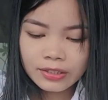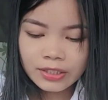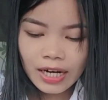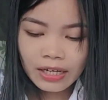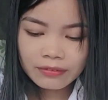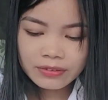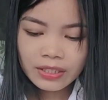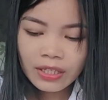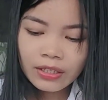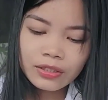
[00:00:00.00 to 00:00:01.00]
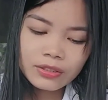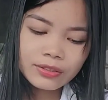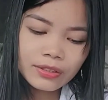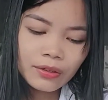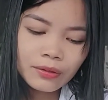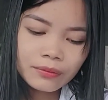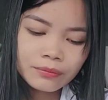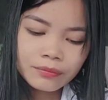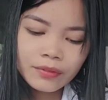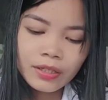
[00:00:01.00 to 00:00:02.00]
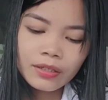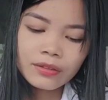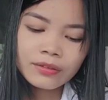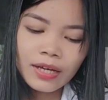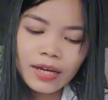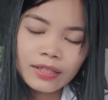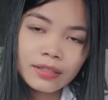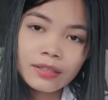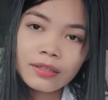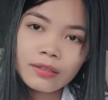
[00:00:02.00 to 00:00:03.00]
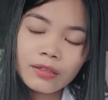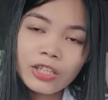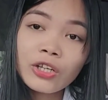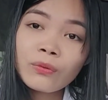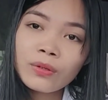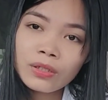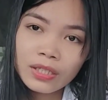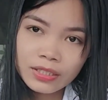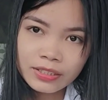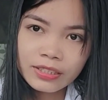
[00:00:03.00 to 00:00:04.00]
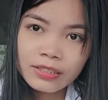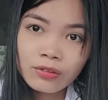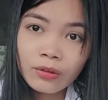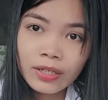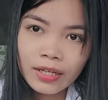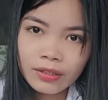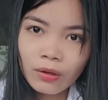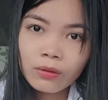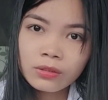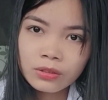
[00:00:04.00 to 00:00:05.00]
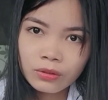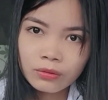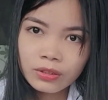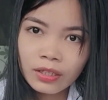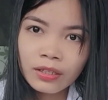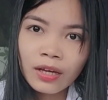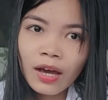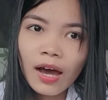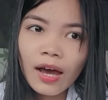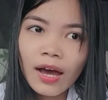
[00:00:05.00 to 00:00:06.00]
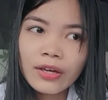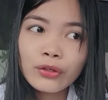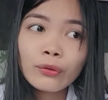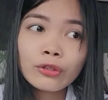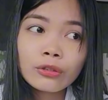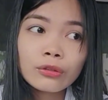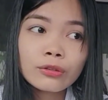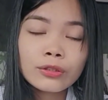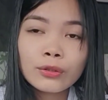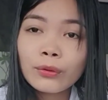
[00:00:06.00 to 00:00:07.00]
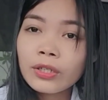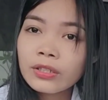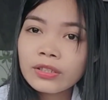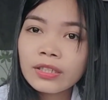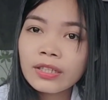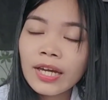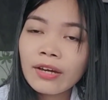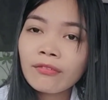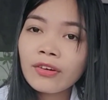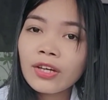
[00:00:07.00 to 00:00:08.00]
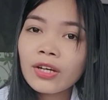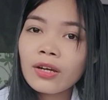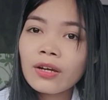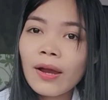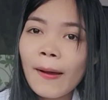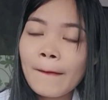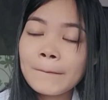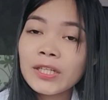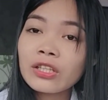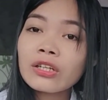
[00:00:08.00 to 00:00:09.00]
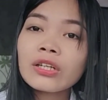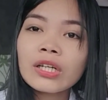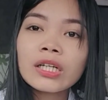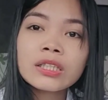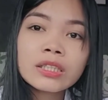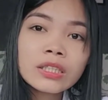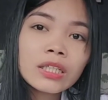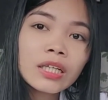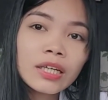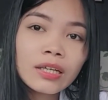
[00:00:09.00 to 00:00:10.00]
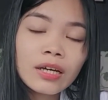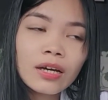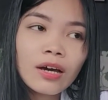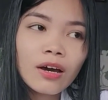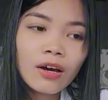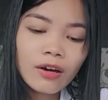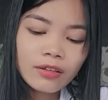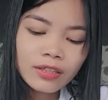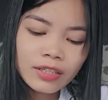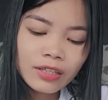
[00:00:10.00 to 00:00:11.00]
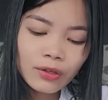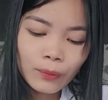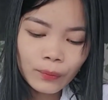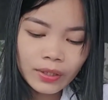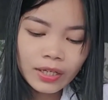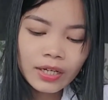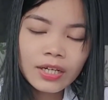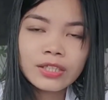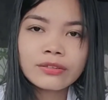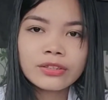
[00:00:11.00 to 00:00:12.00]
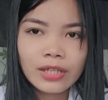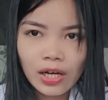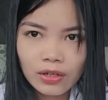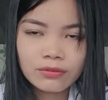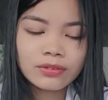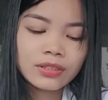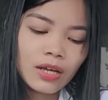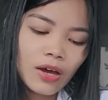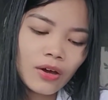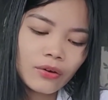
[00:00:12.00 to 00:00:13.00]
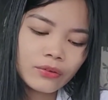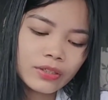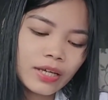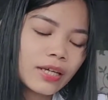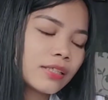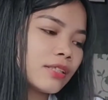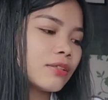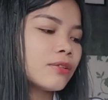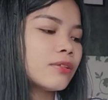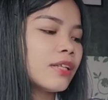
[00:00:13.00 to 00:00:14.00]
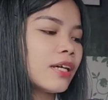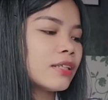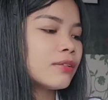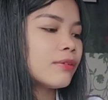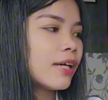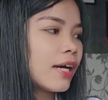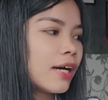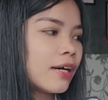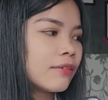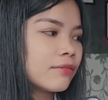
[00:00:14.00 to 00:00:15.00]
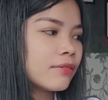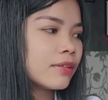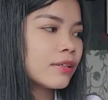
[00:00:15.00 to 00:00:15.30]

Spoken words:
shelves, so that you will easily locate. Also that you store the heavier materials on the lower shelves. Okay, so next we have